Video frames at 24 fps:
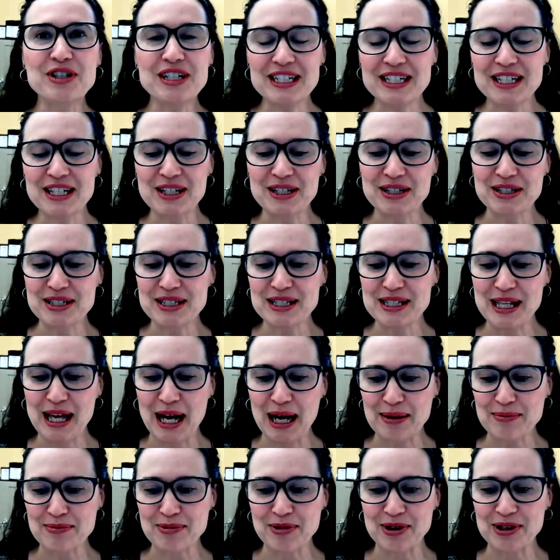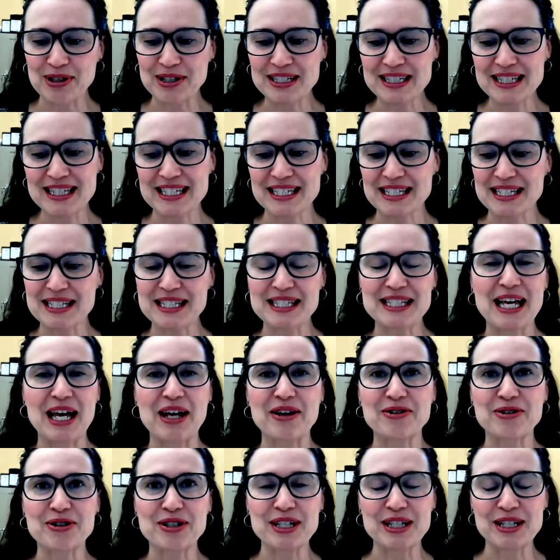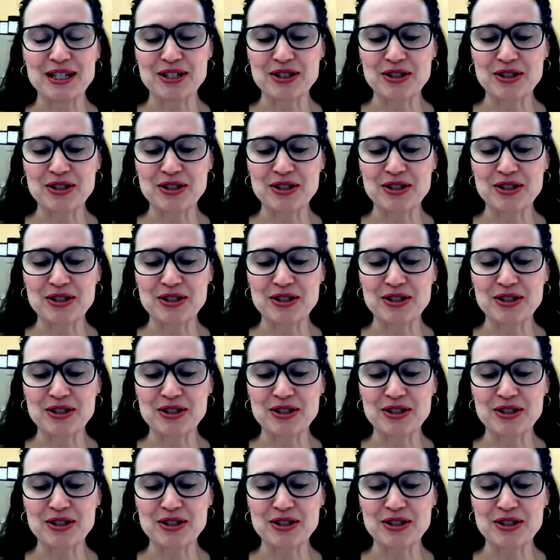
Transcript: Foothills Library this Saturday,